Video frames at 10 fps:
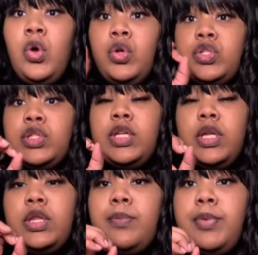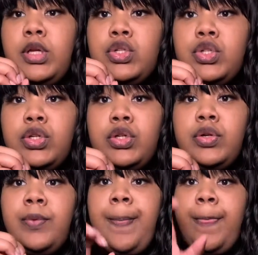seeing the picture
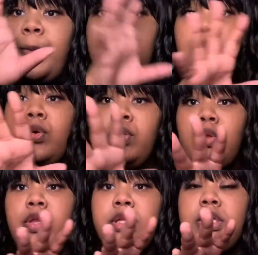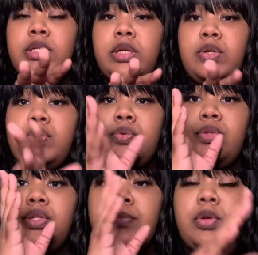and all the details,
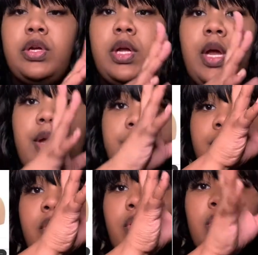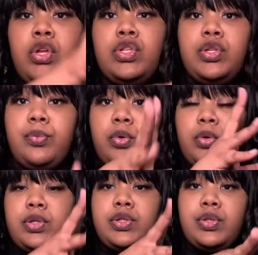which I'm gonna have somewhere
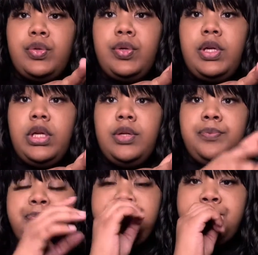on the screen.